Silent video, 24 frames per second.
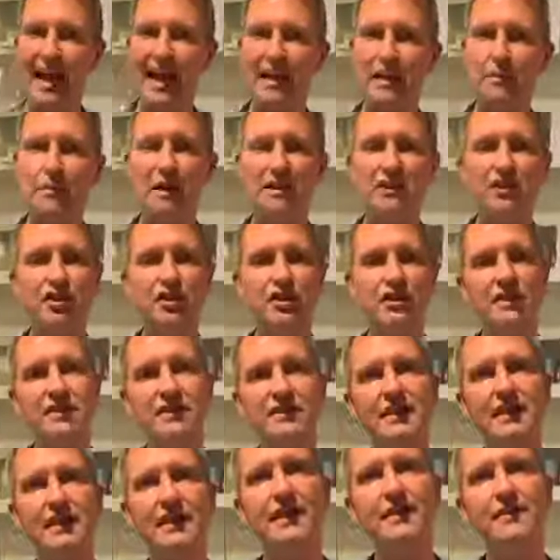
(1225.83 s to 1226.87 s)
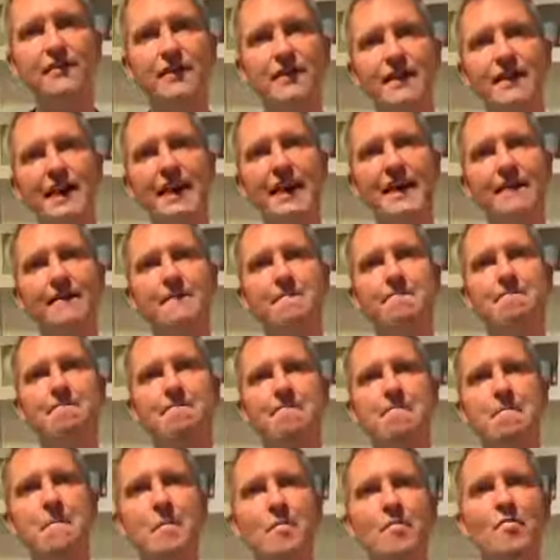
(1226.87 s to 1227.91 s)
Any messages, Steve, in
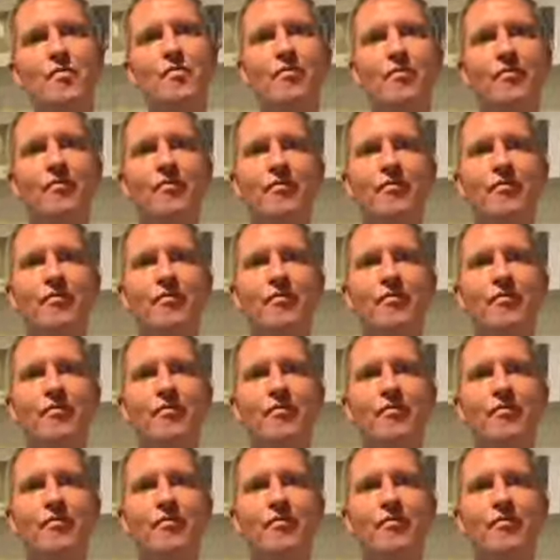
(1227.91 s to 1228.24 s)
there?